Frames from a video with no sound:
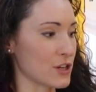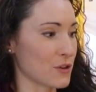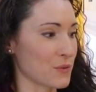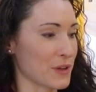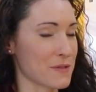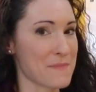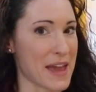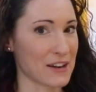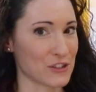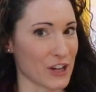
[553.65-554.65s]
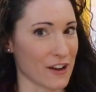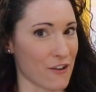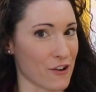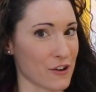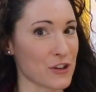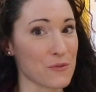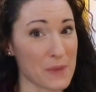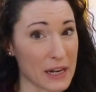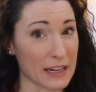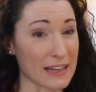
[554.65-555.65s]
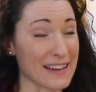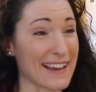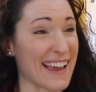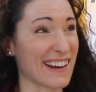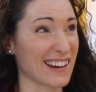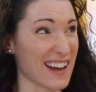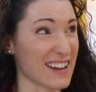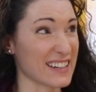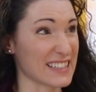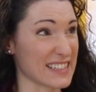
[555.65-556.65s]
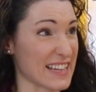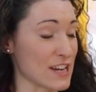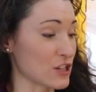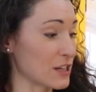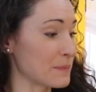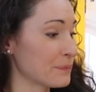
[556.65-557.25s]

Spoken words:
year with managing our humidity and our condensation,